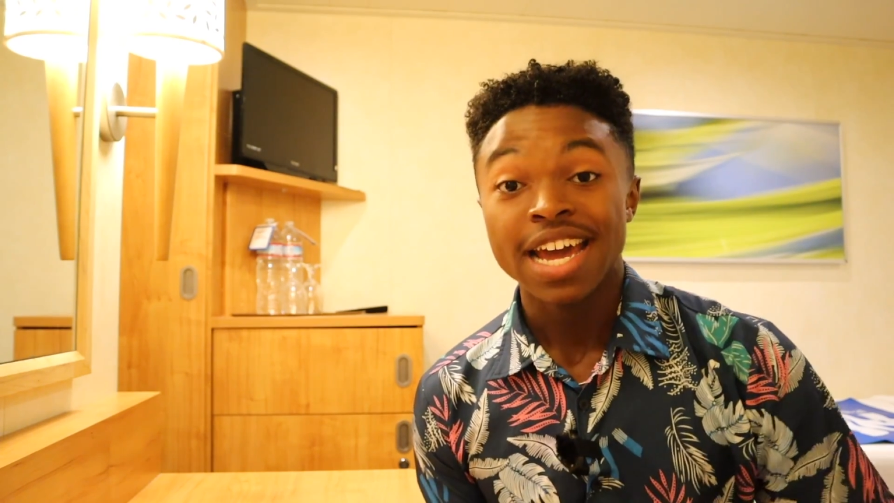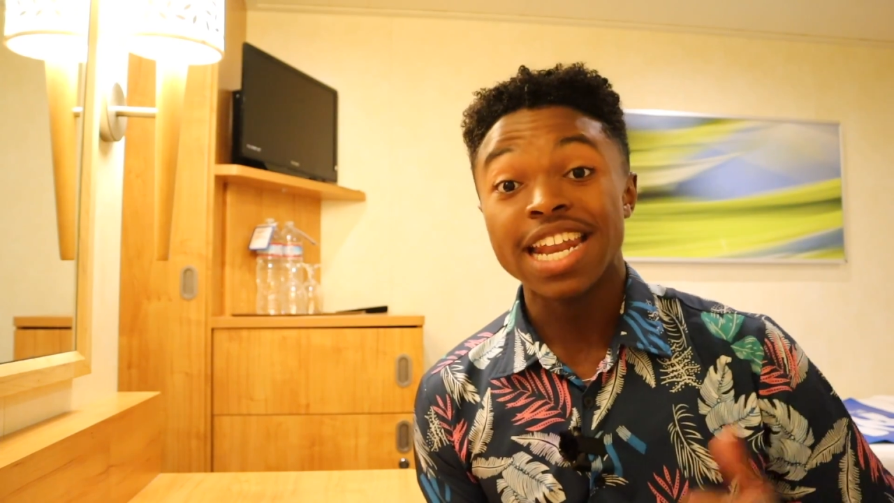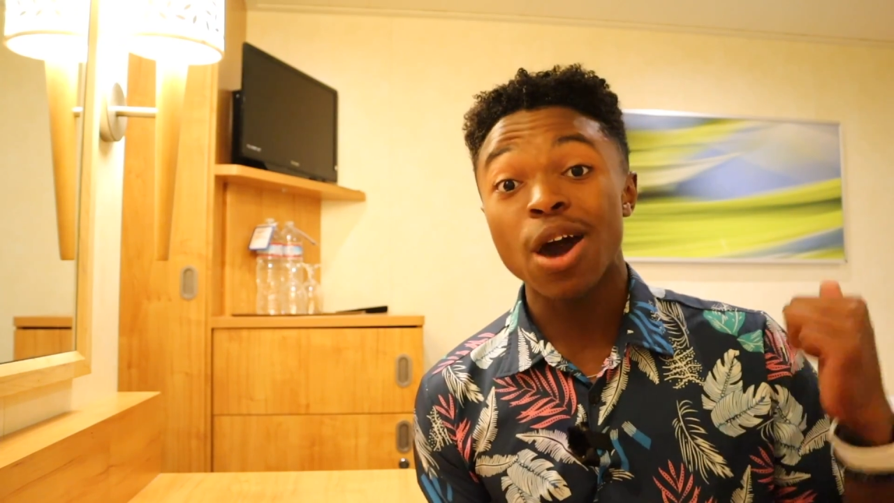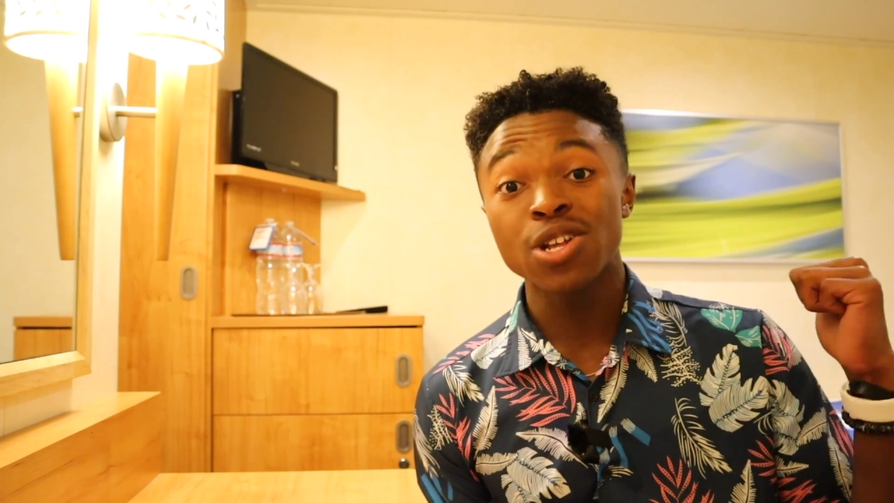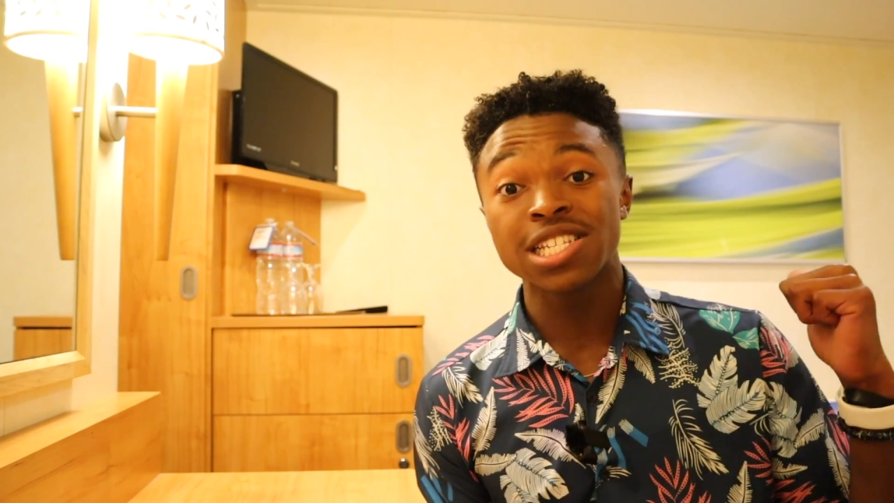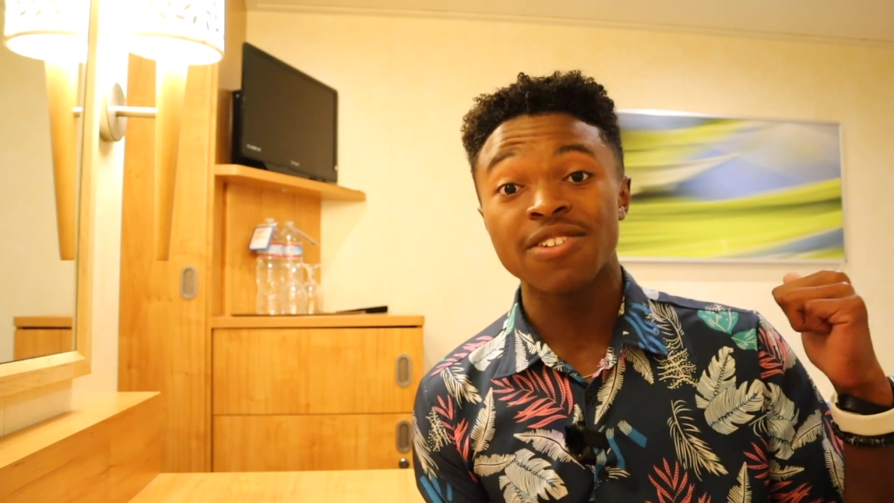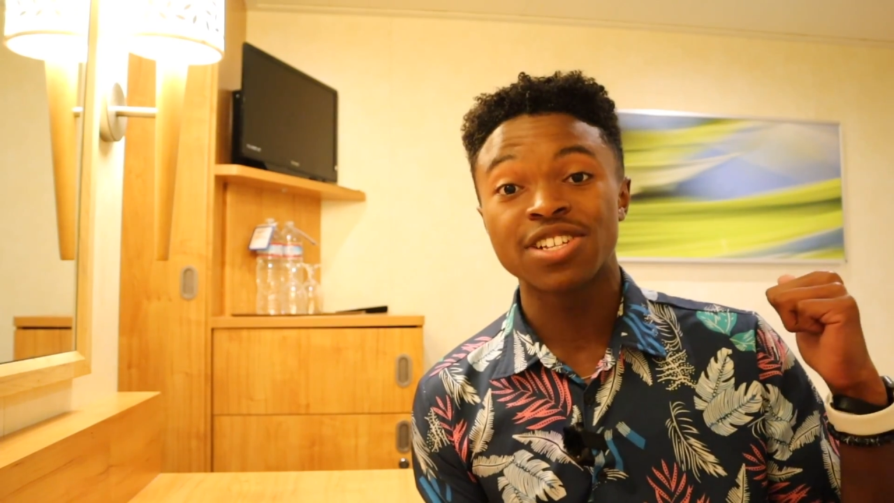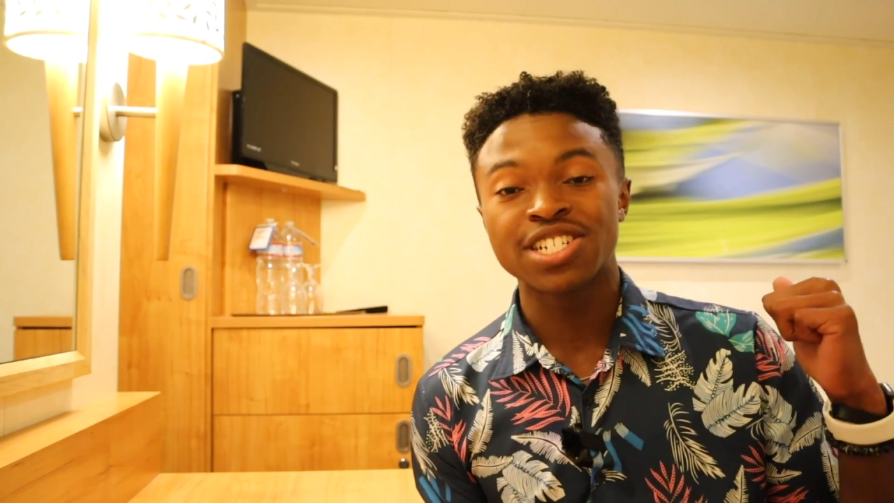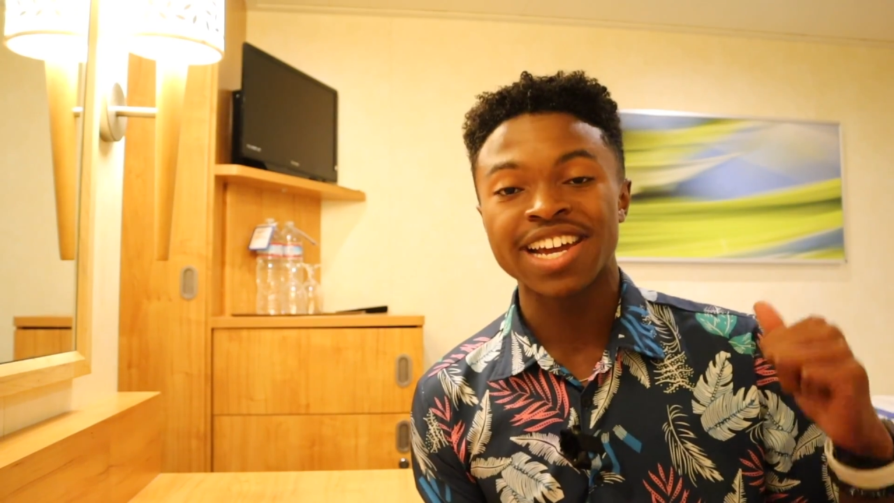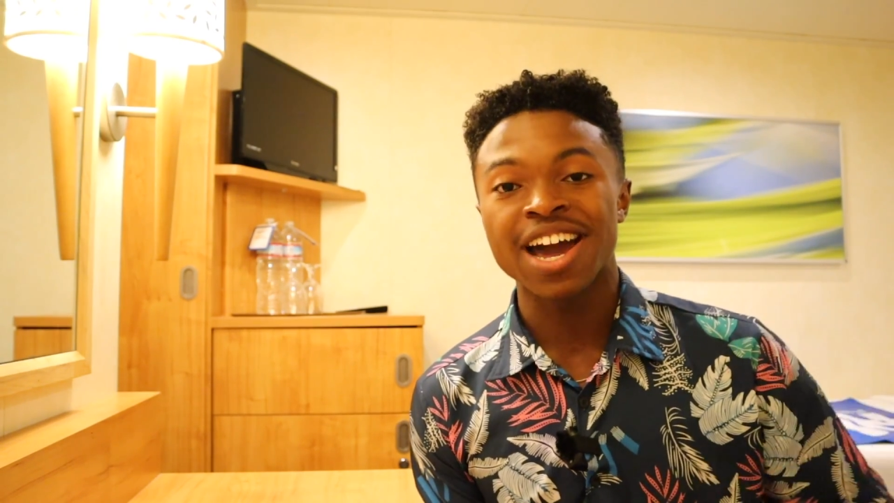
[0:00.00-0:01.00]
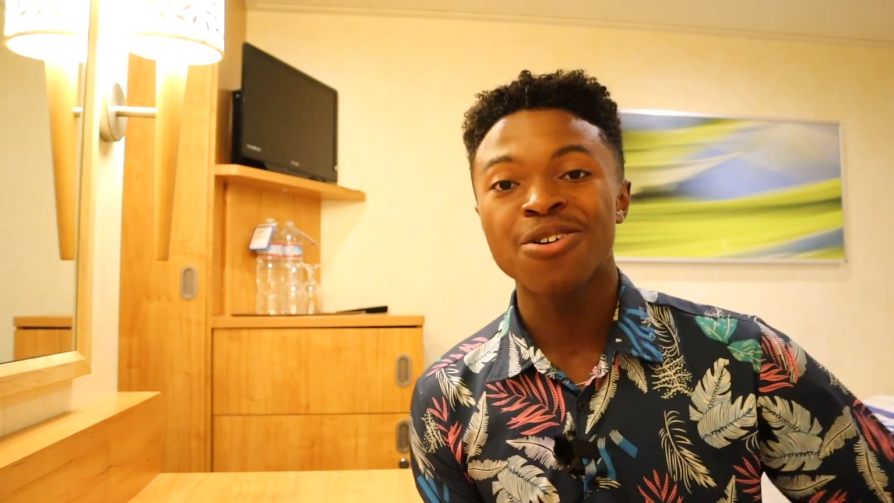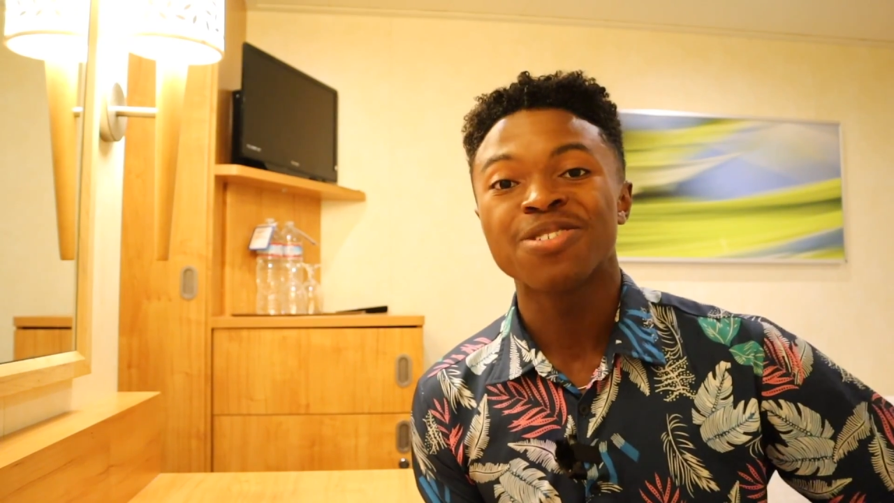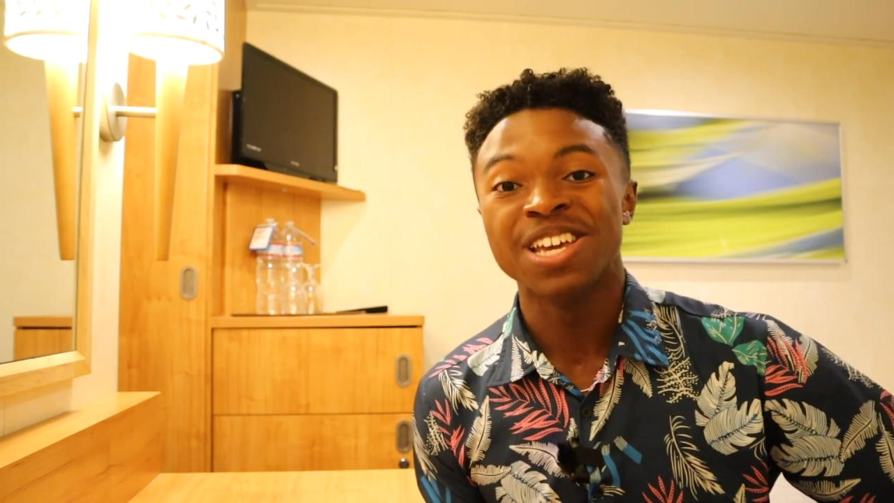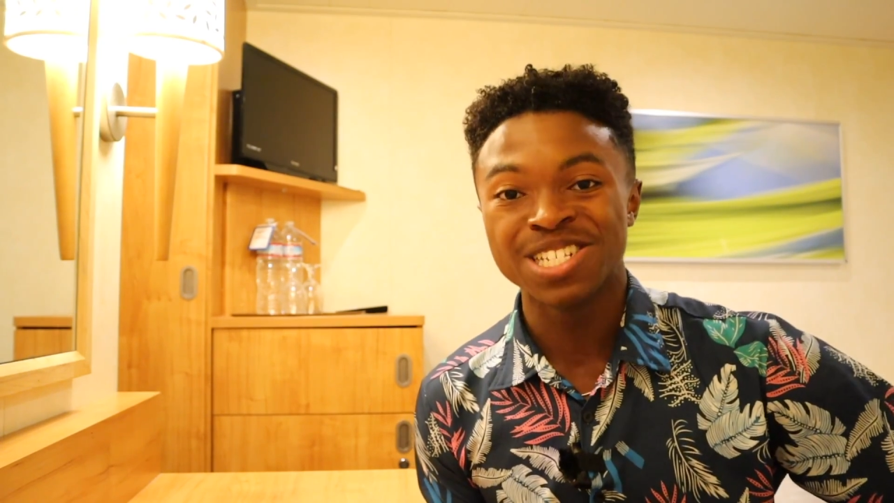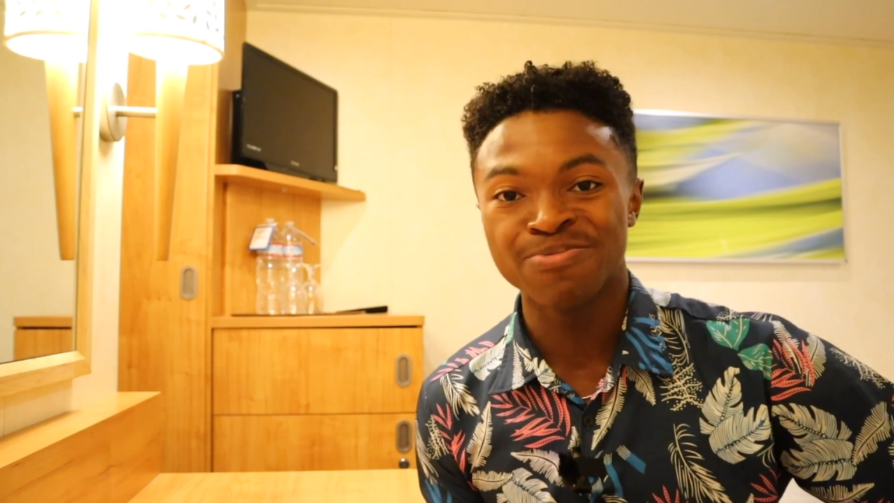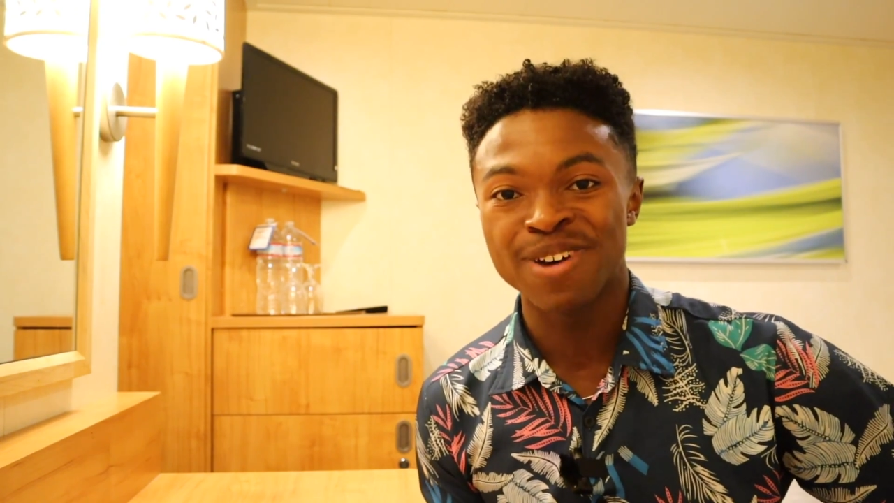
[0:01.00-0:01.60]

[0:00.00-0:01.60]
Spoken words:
Now what's left to check out is the